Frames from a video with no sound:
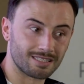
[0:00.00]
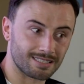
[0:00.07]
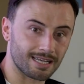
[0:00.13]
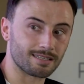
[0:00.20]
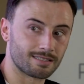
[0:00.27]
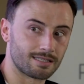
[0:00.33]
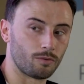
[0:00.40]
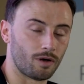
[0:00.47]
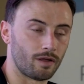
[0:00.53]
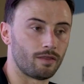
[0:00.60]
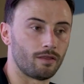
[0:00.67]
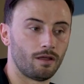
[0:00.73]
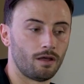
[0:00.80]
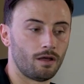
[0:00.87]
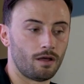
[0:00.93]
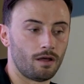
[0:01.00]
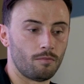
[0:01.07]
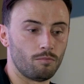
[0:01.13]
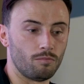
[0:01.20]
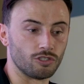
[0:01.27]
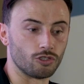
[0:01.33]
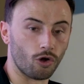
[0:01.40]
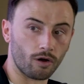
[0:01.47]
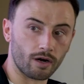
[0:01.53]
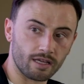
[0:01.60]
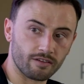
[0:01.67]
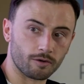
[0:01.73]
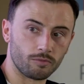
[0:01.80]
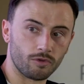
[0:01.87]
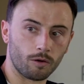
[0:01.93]
61. Majority
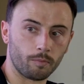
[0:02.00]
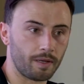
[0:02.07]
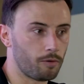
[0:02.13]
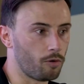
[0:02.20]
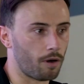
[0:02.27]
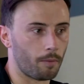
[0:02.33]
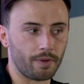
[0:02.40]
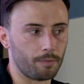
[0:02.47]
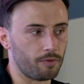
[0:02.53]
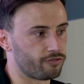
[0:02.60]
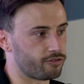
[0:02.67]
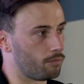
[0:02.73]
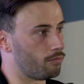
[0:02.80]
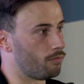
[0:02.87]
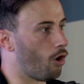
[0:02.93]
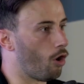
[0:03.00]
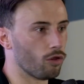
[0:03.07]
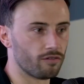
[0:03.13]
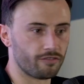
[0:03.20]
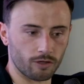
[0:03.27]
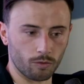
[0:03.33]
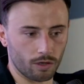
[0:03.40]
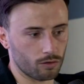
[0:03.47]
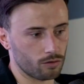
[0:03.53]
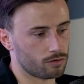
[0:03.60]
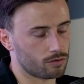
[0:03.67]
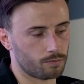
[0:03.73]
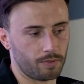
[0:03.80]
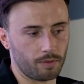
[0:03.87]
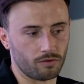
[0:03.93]
from young people, but people from all over the world,
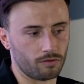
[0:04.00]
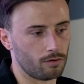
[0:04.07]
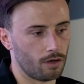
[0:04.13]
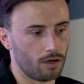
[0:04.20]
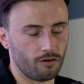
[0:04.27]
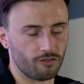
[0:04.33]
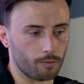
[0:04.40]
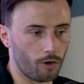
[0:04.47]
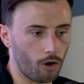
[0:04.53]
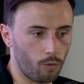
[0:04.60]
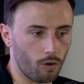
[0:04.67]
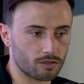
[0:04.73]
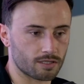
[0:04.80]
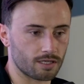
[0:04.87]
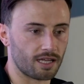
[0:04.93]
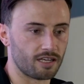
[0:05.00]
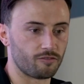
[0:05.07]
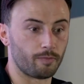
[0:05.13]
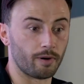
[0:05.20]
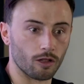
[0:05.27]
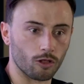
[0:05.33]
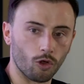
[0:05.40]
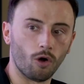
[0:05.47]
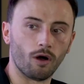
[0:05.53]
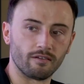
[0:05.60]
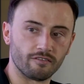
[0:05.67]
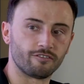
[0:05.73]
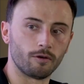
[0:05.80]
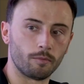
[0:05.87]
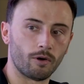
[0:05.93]
people from all walks of life, but a lot in
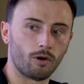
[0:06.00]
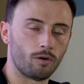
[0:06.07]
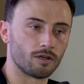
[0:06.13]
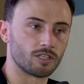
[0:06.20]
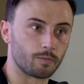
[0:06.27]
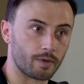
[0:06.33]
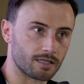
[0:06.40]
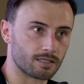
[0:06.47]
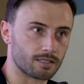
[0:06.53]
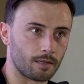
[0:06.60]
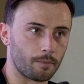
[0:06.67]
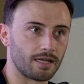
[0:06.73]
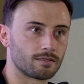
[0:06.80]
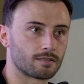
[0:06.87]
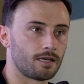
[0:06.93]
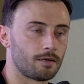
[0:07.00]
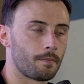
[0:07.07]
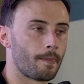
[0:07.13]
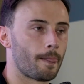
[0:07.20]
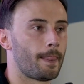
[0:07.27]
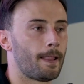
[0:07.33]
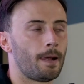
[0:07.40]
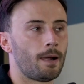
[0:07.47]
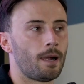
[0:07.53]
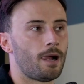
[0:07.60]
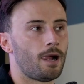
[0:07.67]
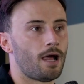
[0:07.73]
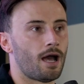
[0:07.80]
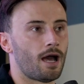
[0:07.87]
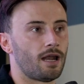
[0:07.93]
football, especially in the men's game.
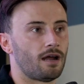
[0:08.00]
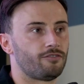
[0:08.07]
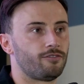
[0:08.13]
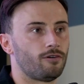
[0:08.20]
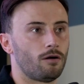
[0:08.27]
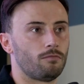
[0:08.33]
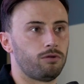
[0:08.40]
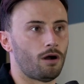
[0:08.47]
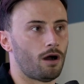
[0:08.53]
And I thought,